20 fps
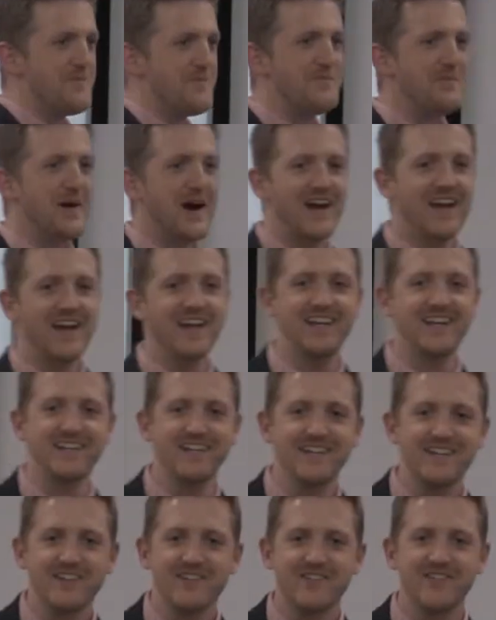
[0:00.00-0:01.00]
but
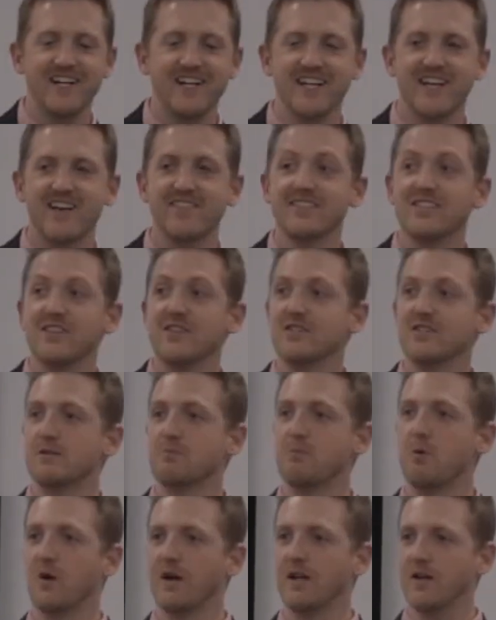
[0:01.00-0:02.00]
when it comes to those
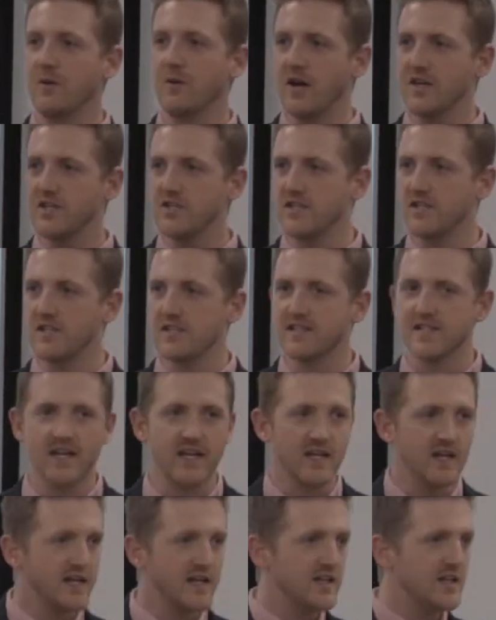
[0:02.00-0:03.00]
supporting questions,
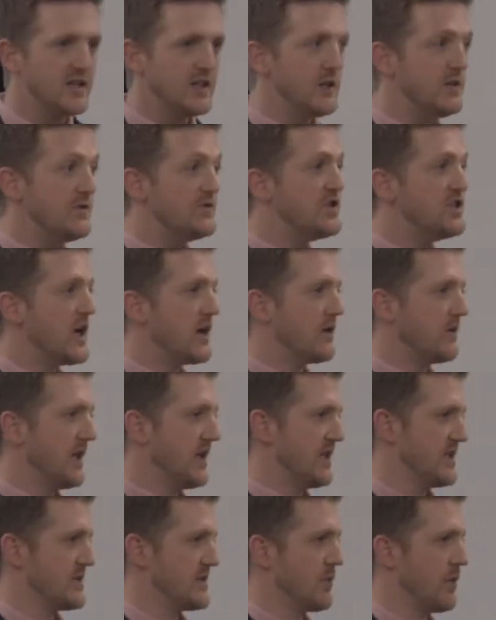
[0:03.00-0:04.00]
like you
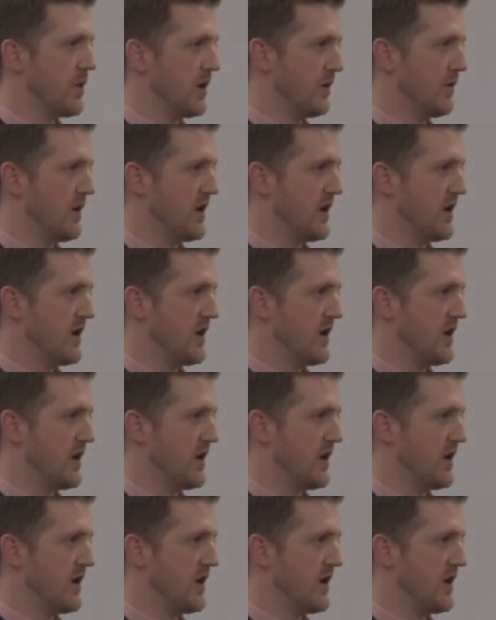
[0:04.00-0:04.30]
generated supporting